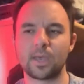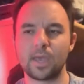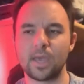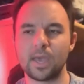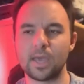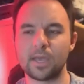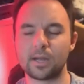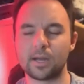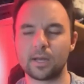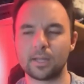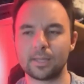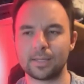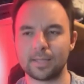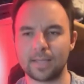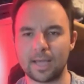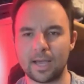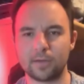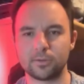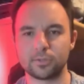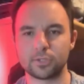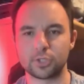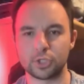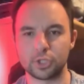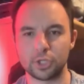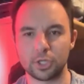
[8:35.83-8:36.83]
it
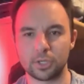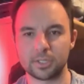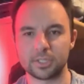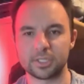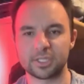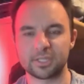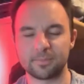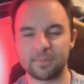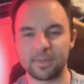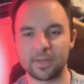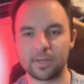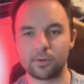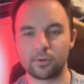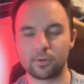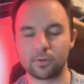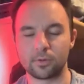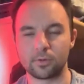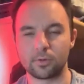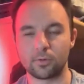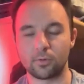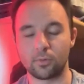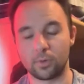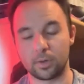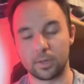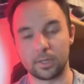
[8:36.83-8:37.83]
allows Junk
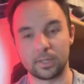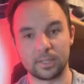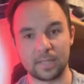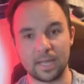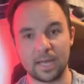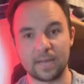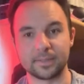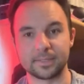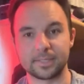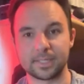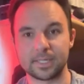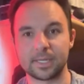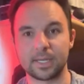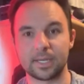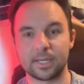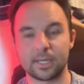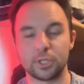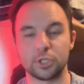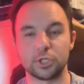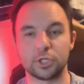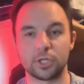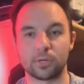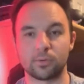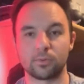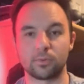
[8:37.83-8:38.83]
Speeder, or it allows the deck
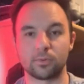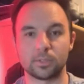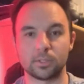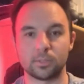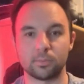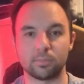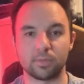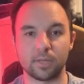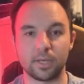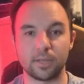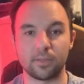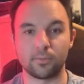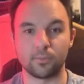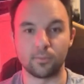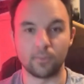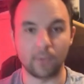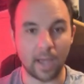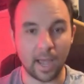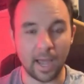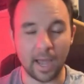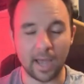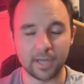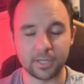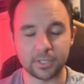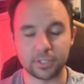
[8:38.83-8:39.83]
in general, to play through
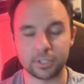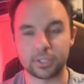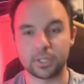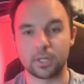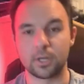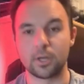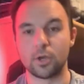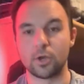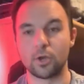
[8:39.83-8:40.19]
Ash,